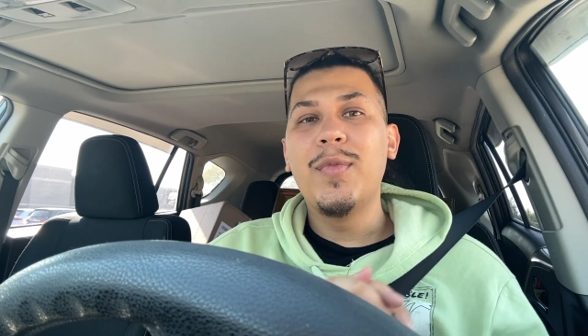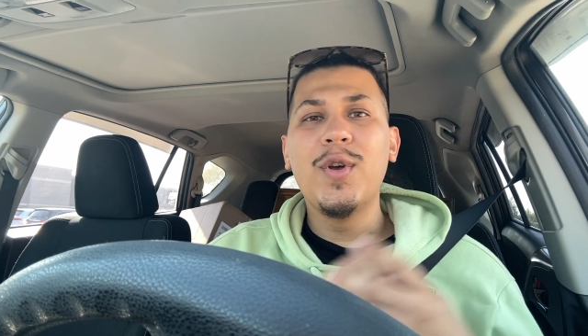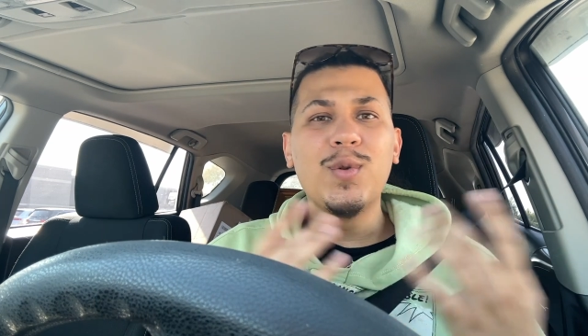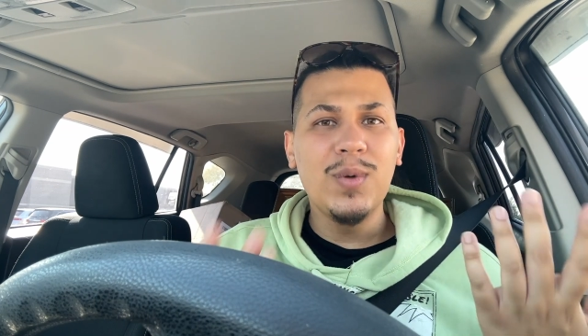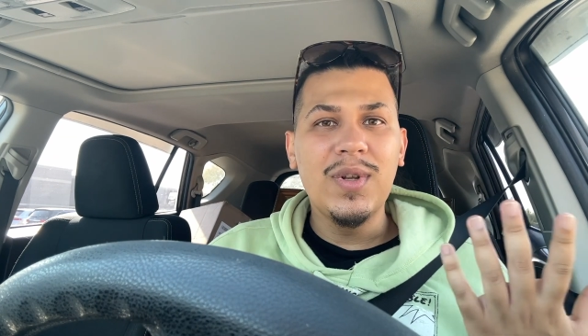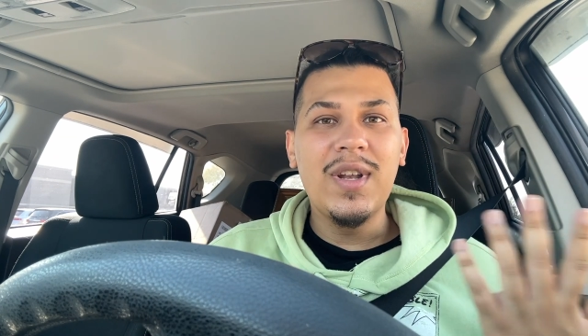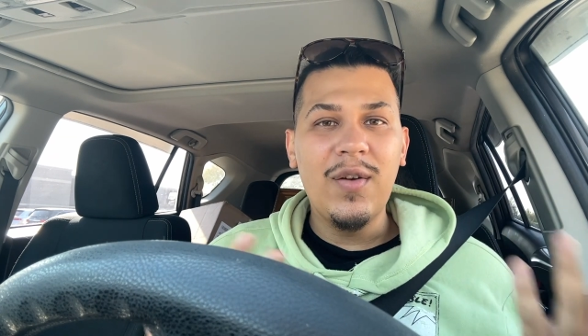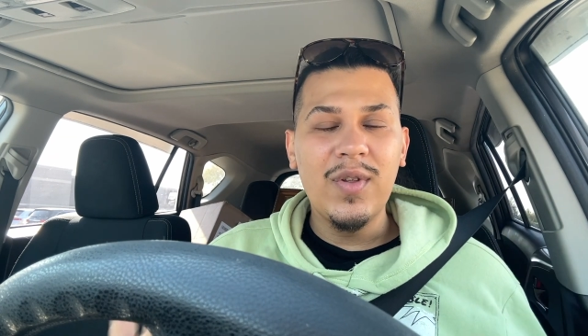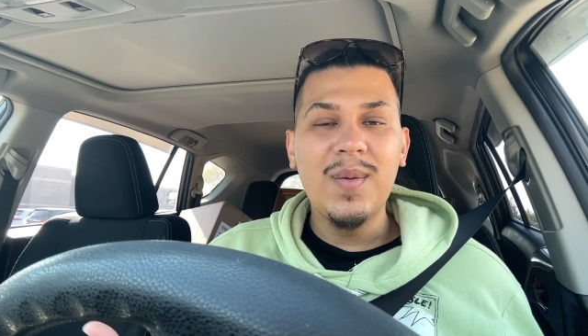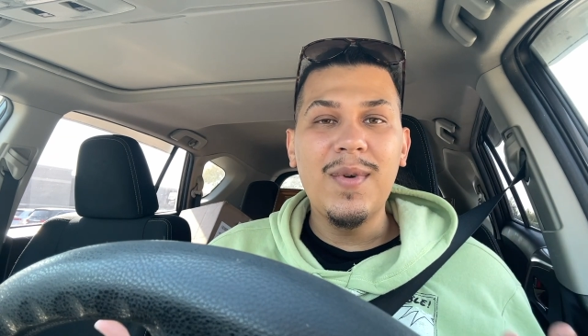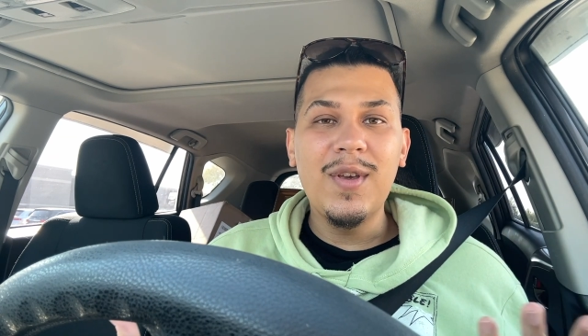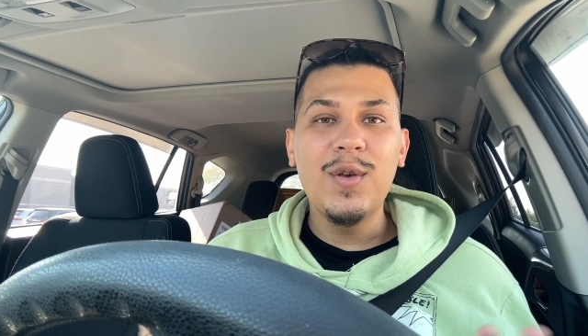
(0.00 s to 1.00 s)
Those will
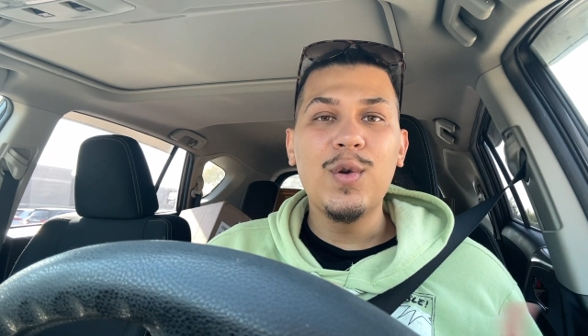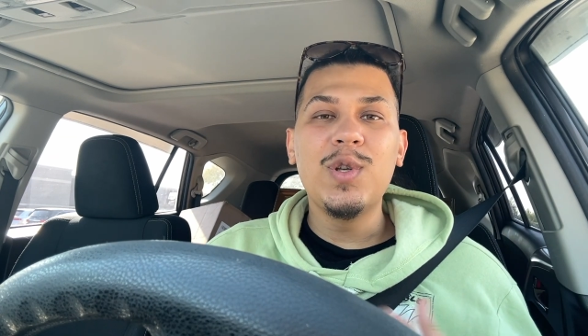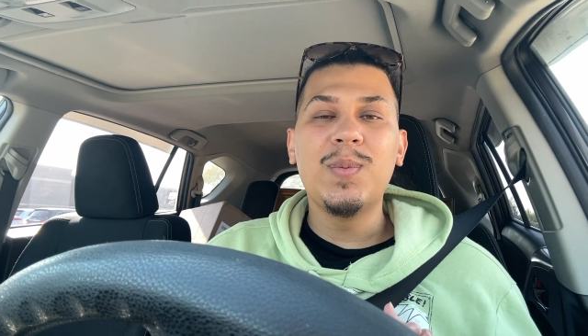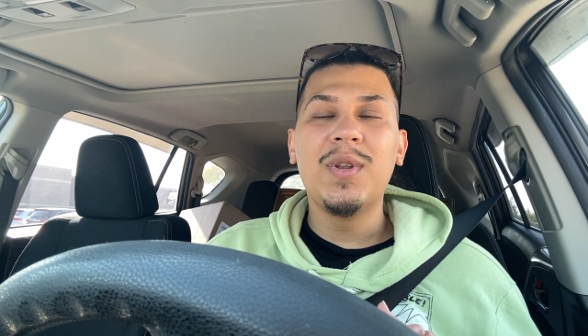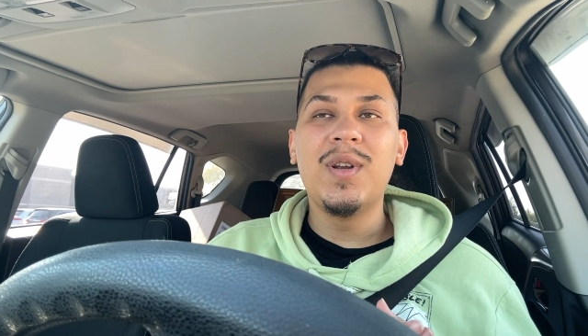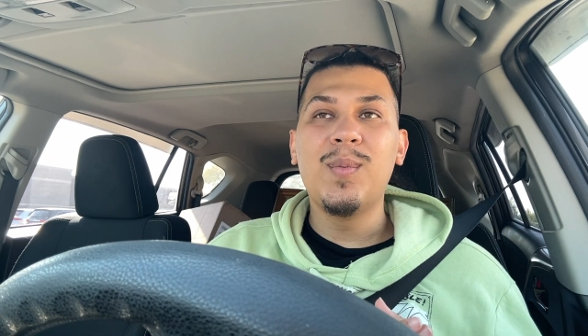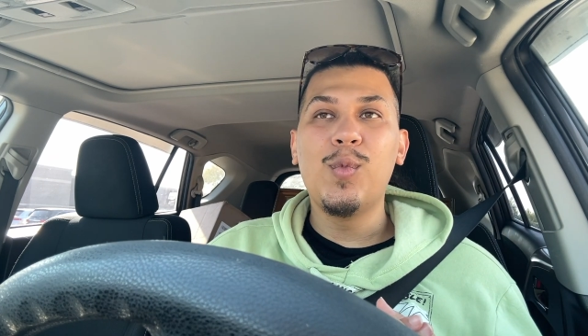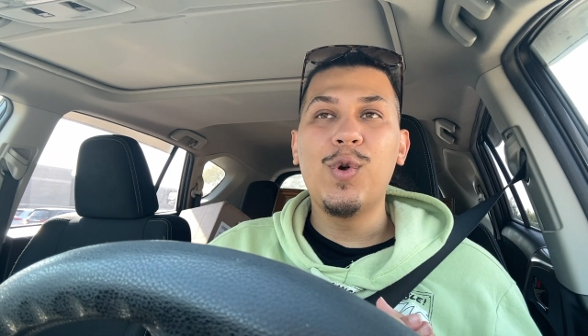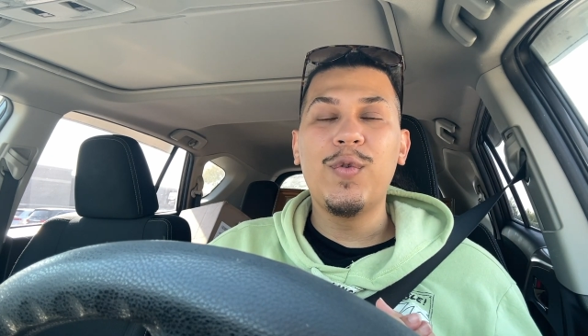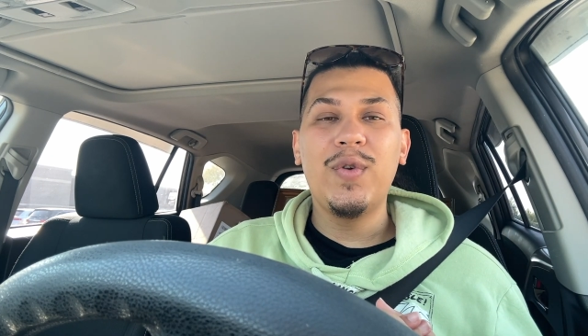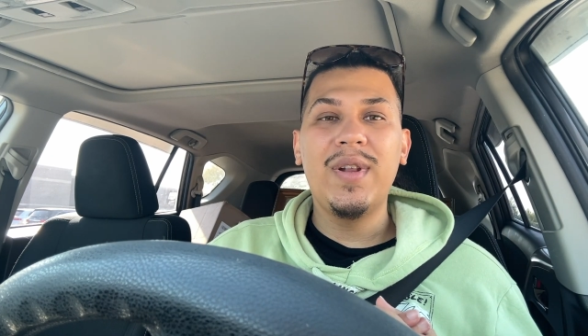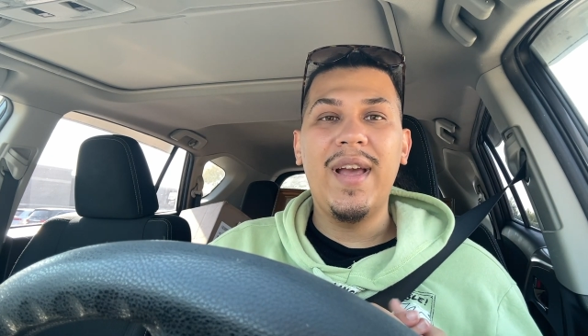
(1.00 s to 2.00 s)
definitely be used, but they're
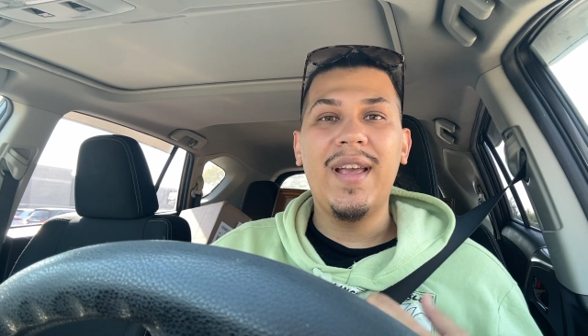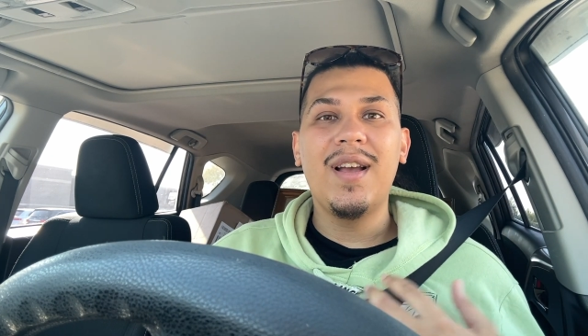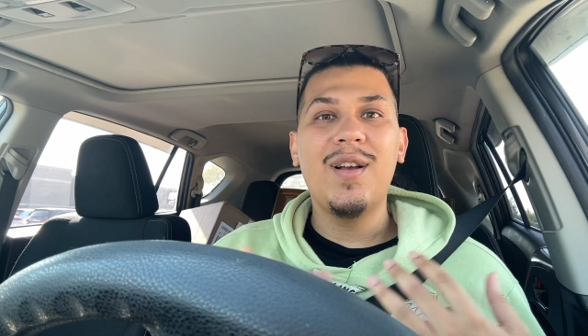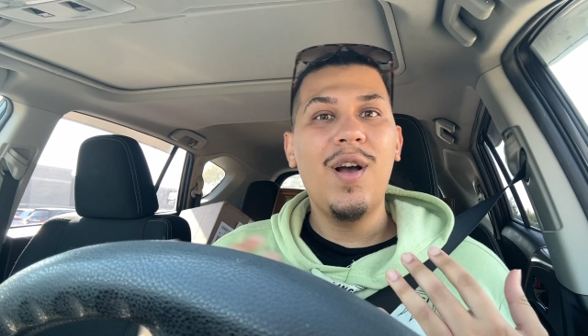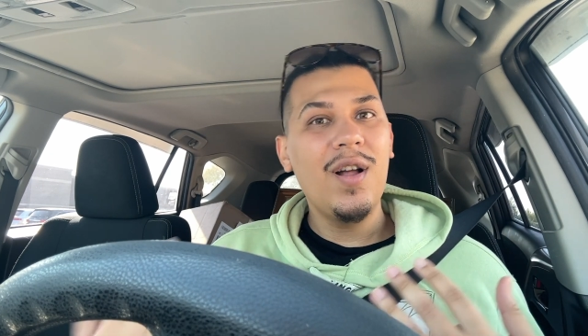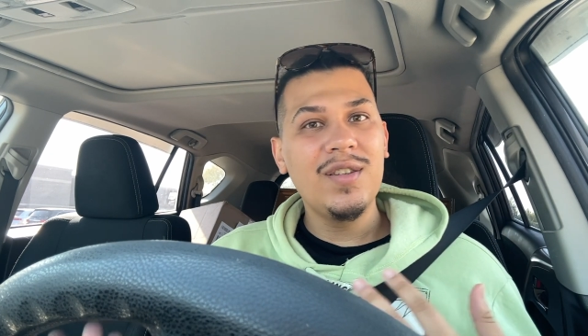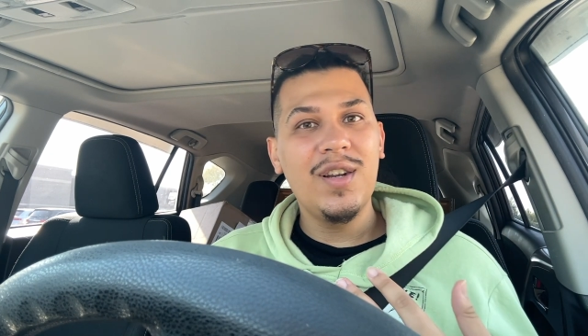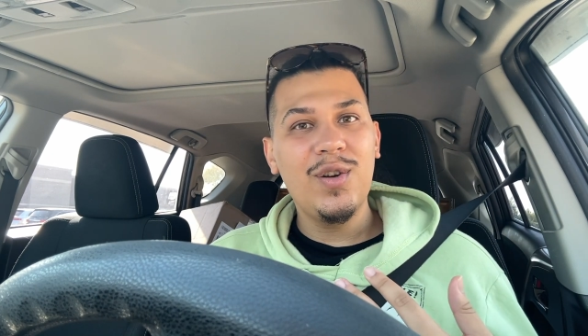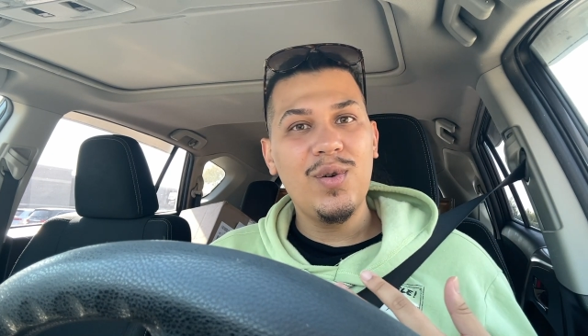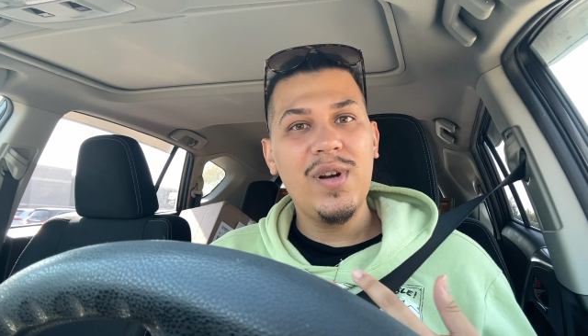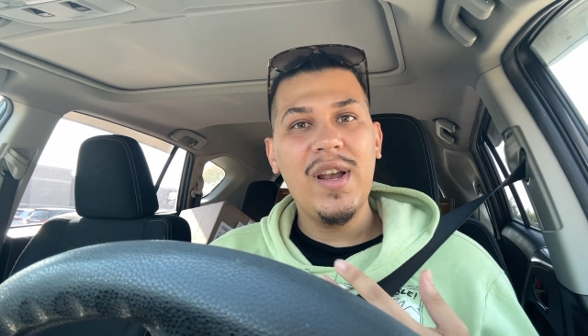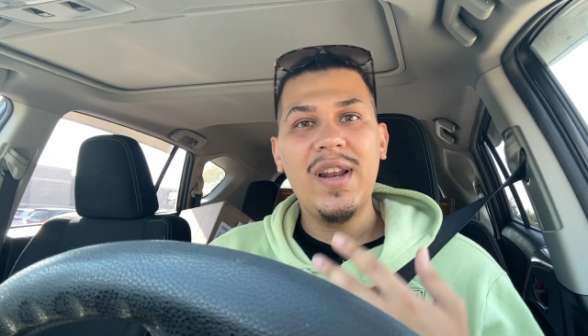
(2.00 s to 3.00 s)
more for like content
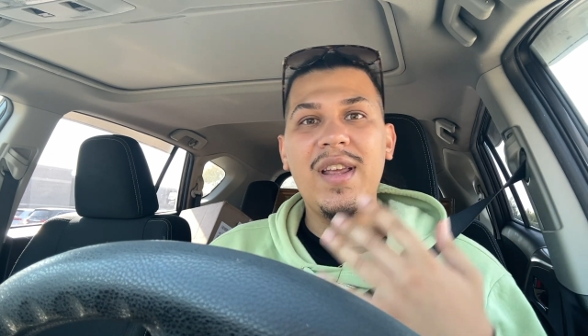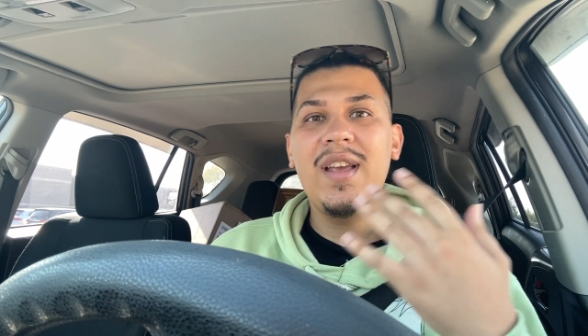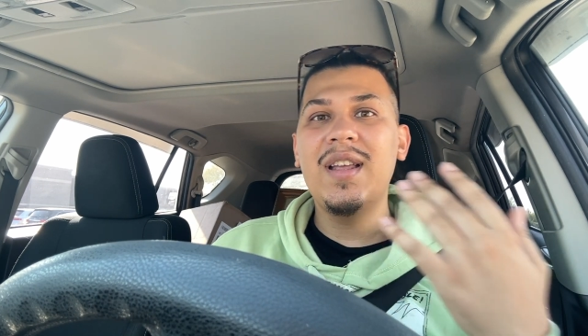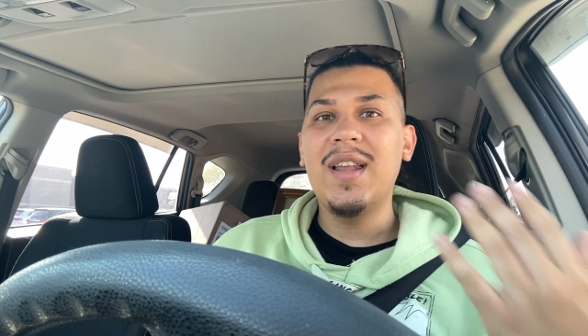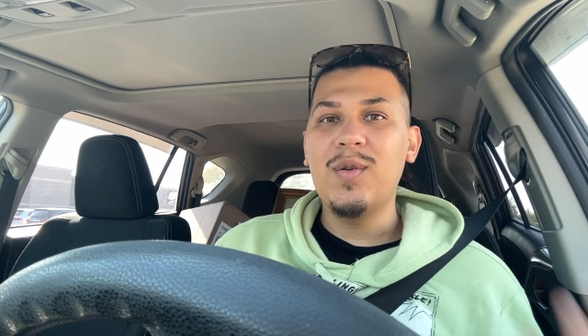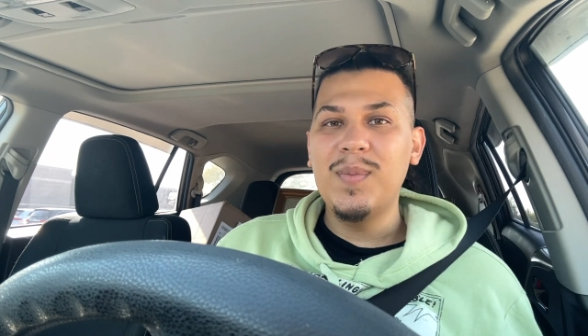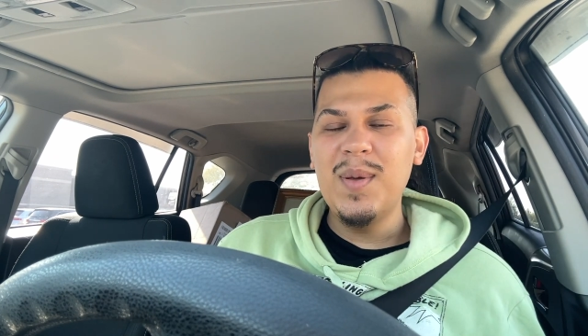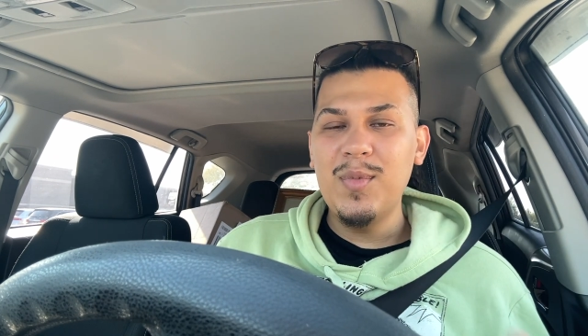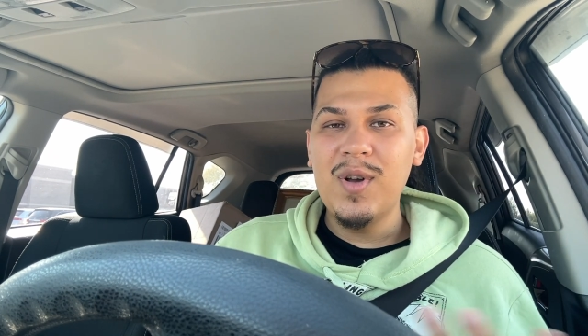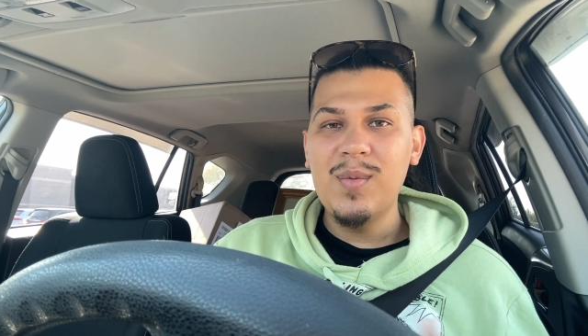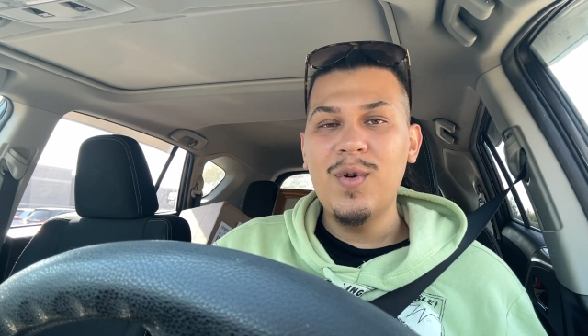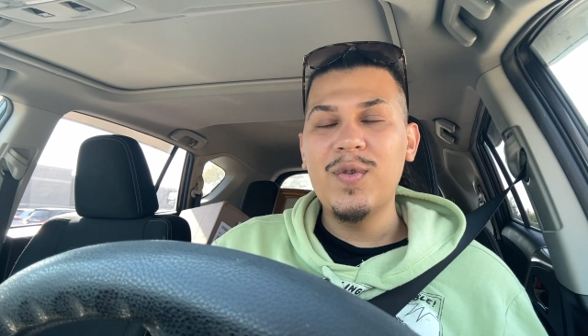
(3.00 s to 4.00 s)
creating and like when people
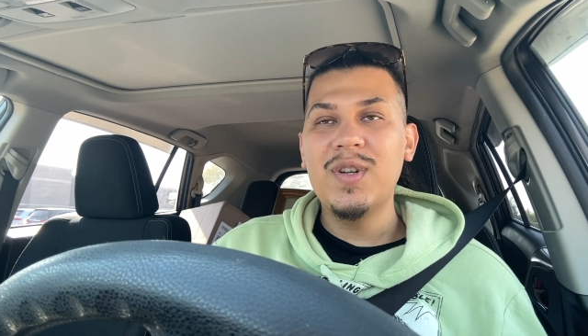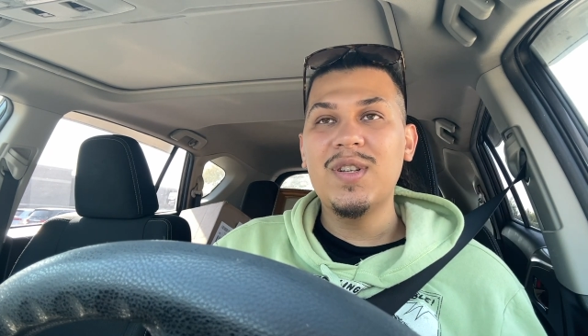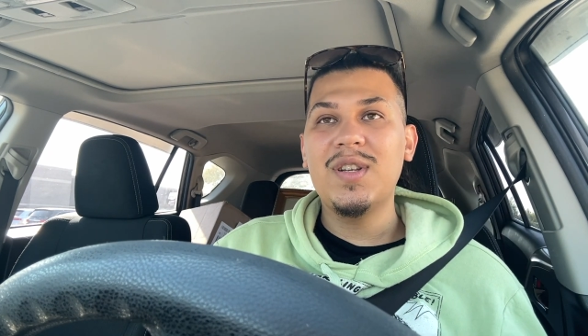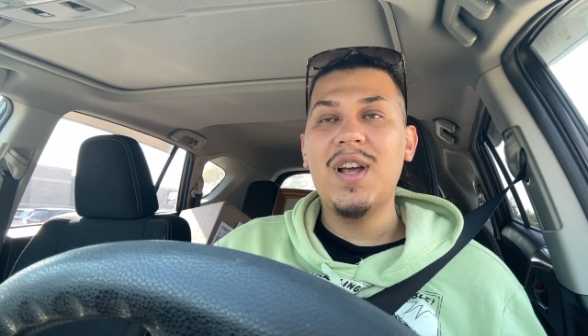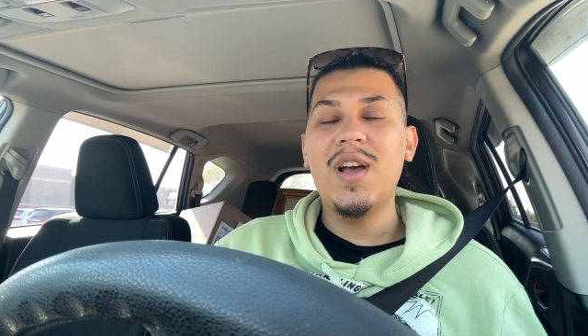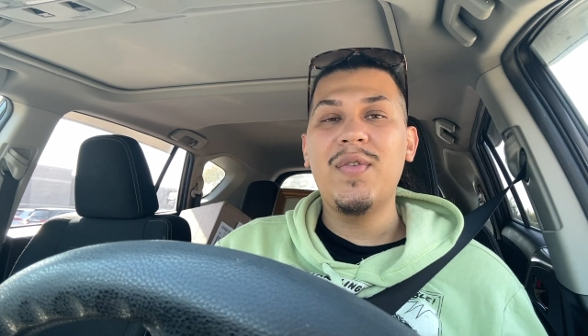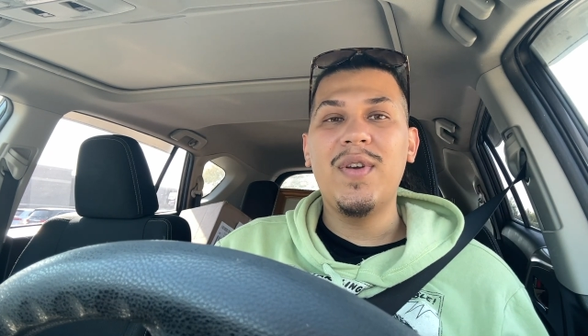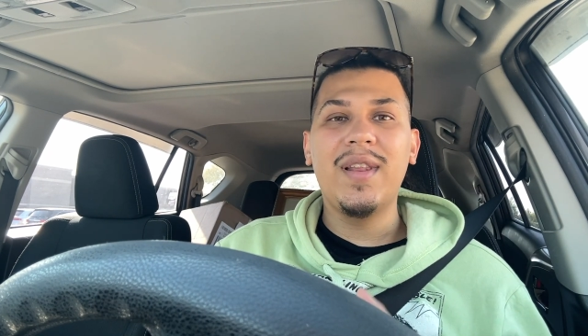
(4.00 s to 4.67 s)
come over and stuff.